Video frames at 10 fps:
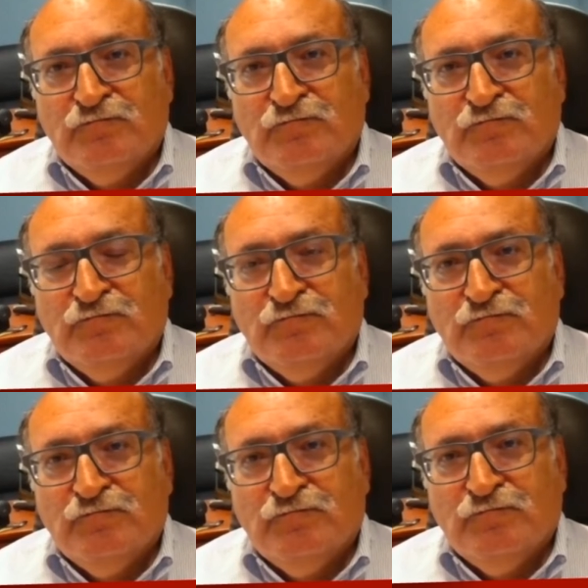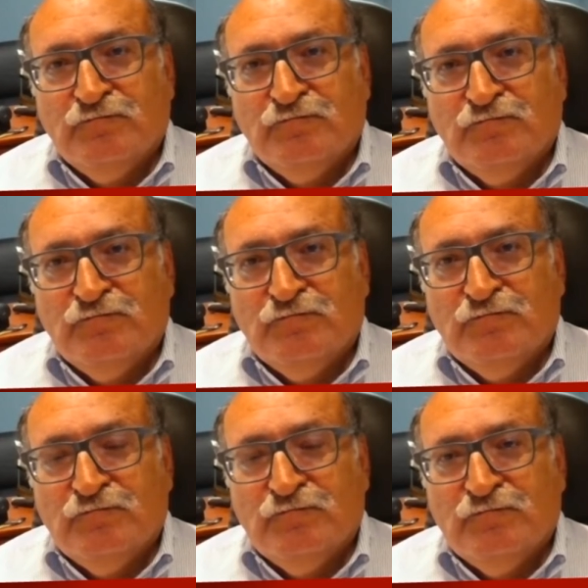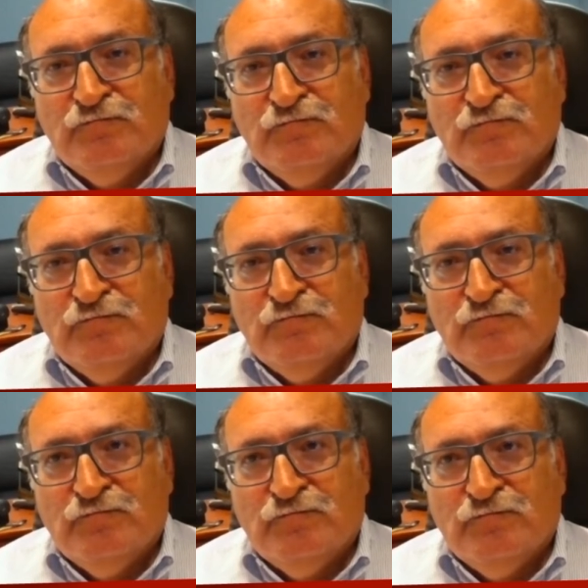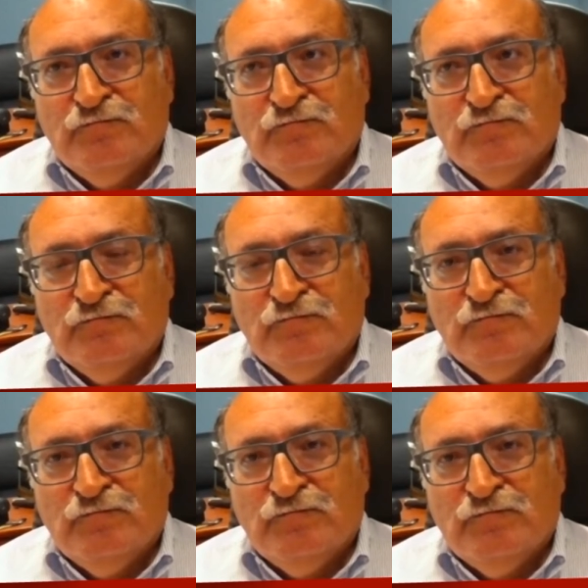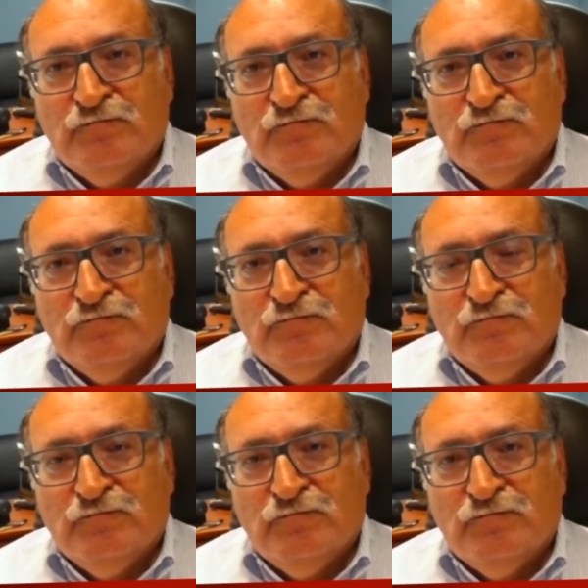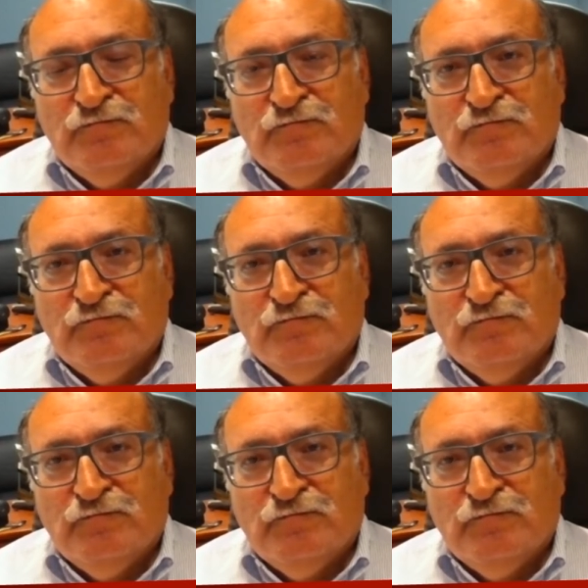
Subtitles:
No words are spoken by the person on screen.